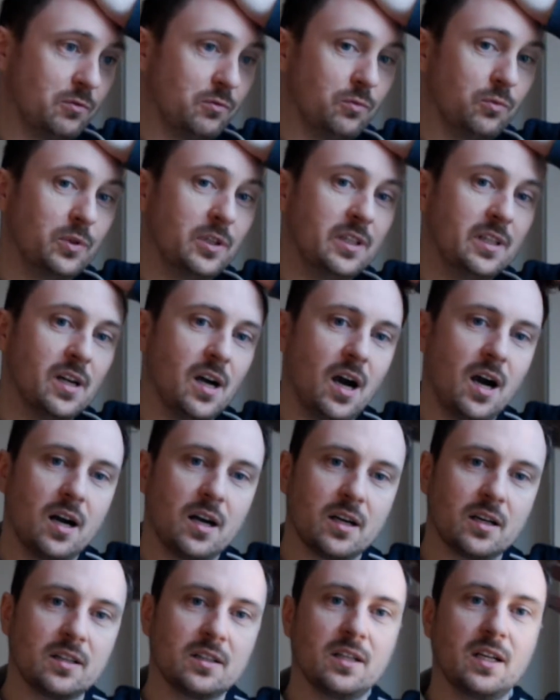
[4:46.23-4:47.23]
we
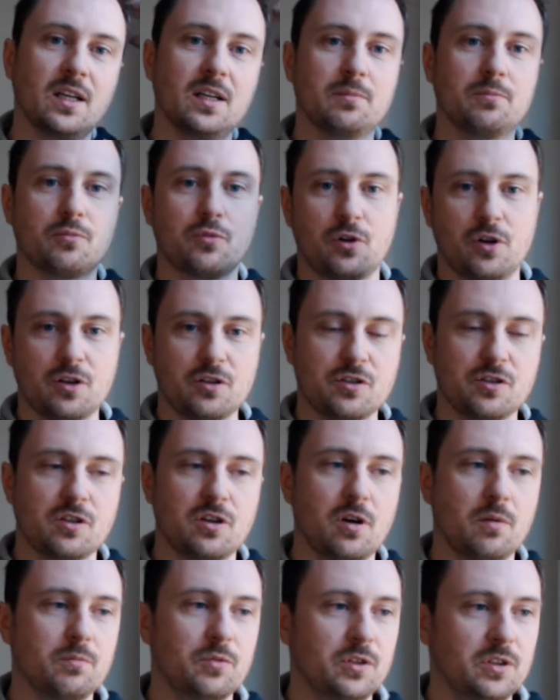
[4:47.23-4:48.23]
are a production
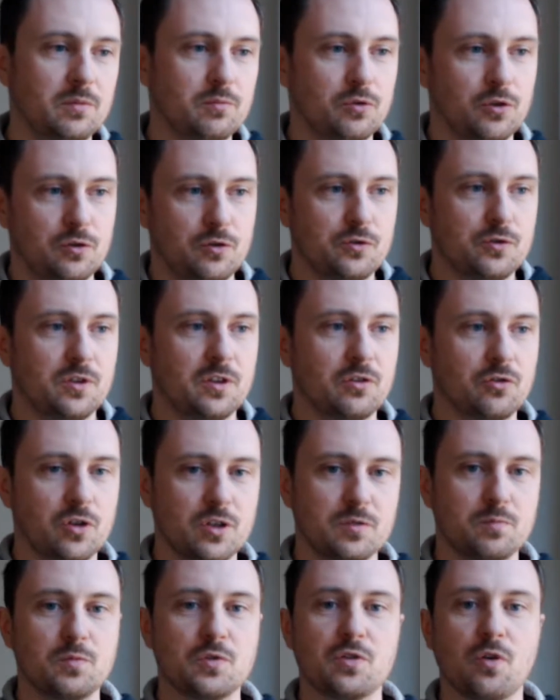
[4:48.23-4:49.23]
company producing
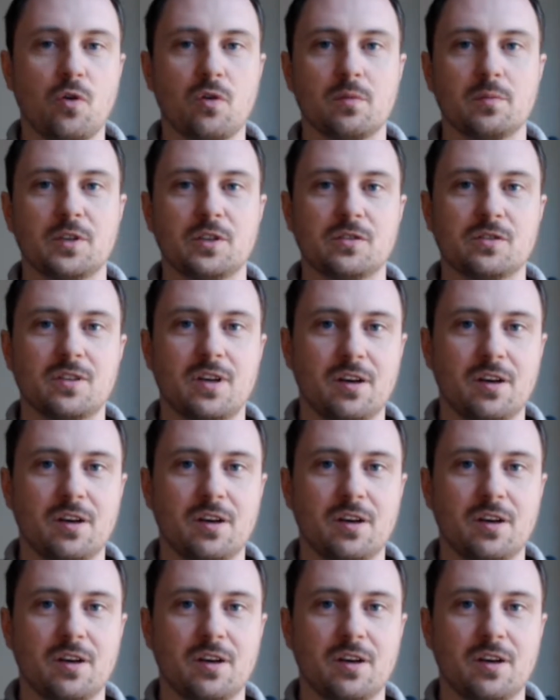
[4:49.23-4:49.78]
Christmas ornaments.